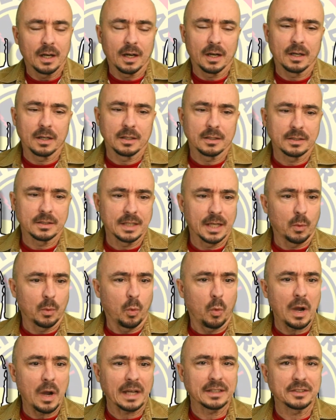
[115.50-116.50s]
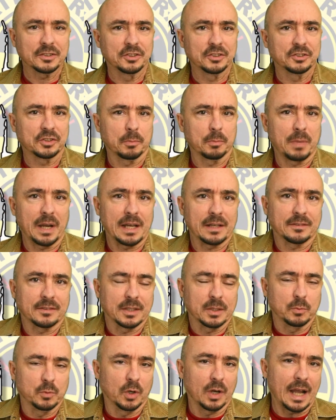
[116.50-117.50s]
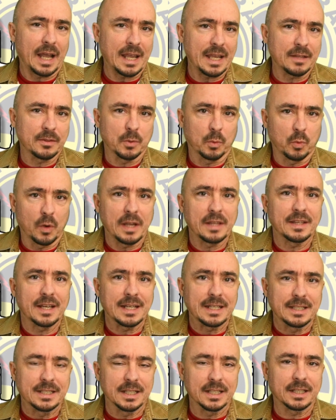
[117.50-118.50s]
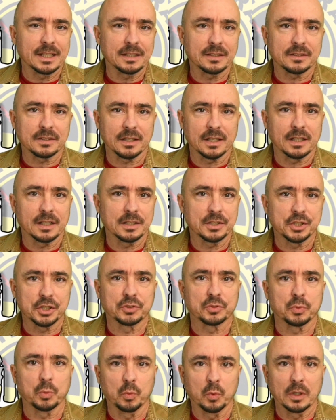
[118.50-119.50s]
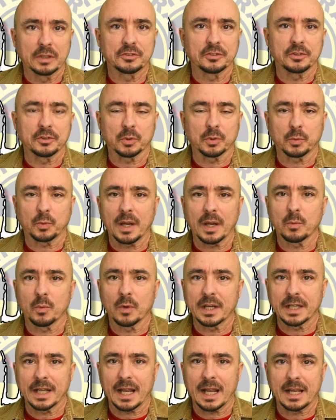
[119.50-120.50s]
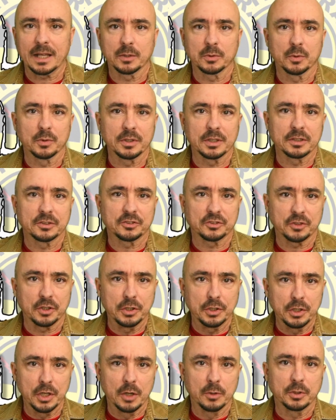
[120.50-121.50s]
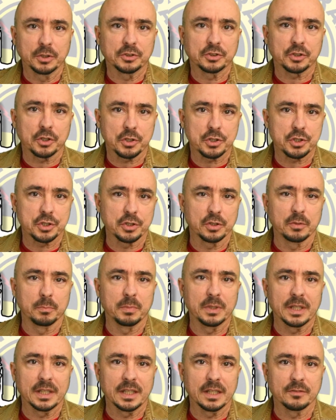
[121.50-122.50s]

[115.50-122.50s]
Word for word: Uh, now, why is this a bad thing? Well, A, the way they did it uh, just wasn't the right way to handle this. The notice should have been